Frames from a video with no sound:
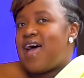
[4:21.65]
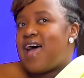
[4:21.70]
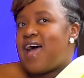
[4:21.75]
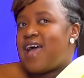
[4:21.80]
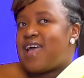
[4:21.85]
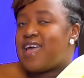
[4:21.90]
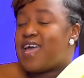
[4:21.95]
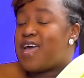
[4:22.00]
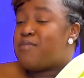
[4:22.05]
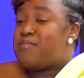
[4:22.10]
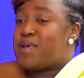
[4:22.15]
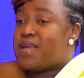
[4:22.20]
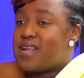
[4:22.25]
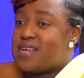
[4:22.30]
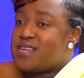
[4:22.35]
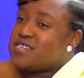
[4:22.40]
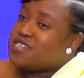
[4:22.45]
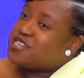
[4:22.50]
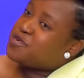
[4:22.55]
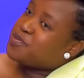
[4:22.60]
I am an
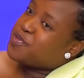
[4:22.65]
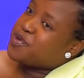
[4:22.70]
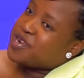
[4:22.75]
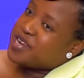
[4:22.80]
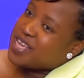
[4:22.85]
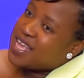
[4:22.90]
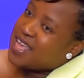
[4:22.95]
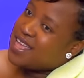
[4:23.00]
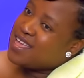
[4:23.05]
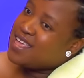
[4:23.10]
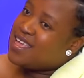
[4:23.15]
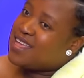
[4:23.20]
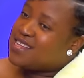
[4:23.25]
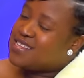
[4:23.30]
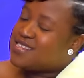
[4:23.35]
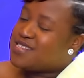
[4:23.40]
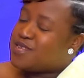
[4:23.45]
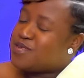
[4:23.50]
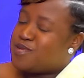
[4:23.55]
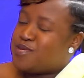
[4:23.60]
entrepreneur,
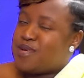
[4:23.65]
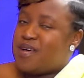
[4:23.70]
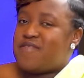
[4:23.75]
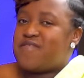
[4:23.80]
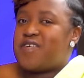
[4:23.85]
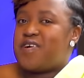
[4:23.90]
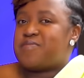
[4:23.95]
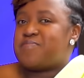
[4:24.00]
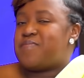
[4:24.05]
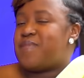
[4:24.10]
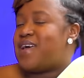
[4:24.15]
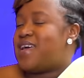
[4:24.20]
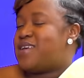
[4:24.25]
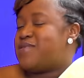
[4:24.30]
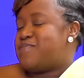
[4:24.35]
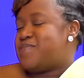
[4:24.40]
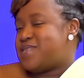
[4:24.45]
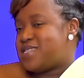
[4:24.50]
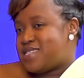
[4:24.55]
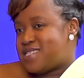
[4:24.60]
so I've got
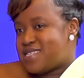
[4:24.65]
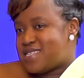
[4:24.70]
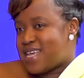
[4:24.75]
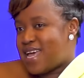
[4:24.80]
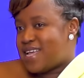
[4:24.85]
my business